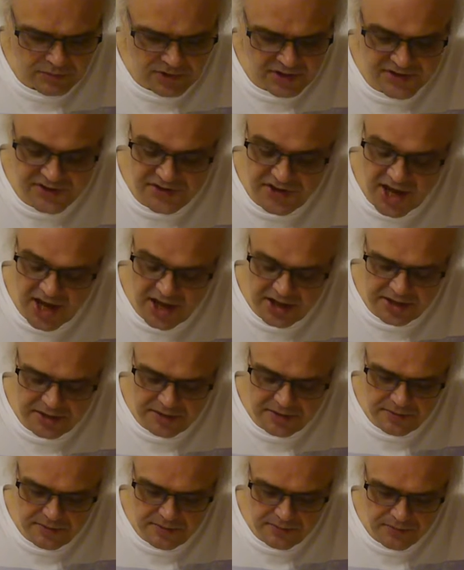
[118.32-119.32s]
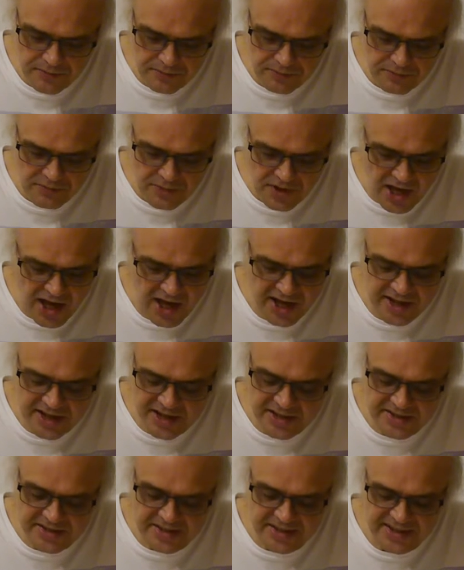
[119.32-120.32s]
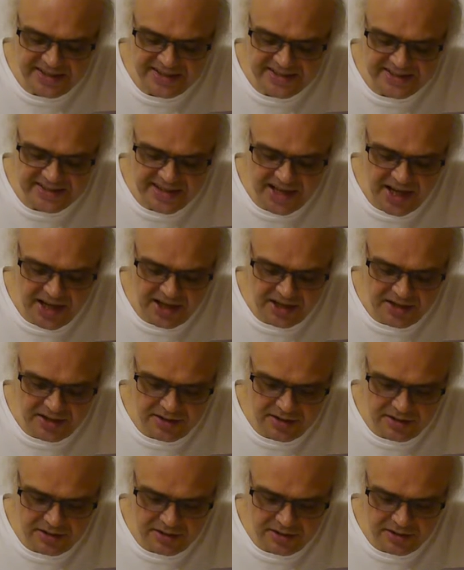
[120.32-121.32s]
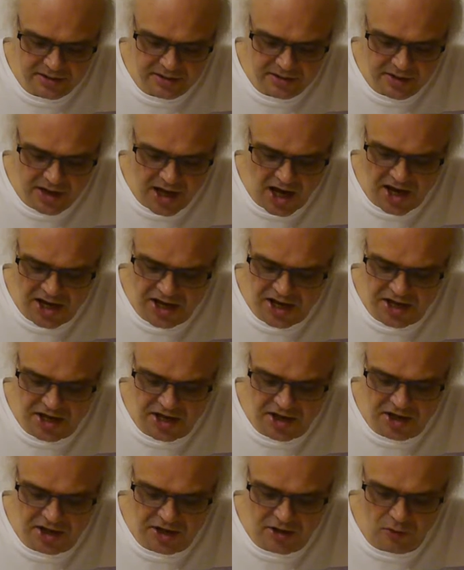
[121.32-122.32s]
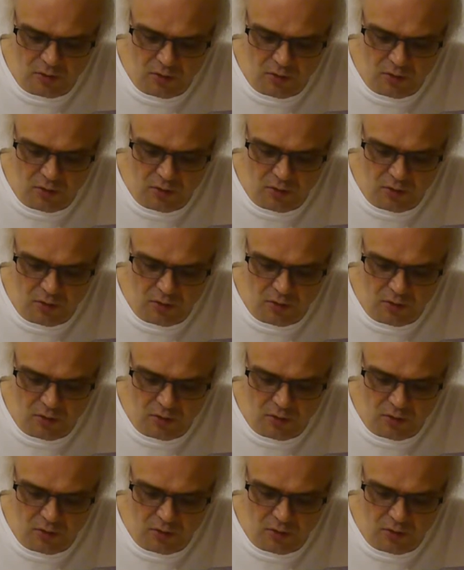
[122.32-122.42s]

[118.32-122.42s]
Sad, endlessly sad, I hear your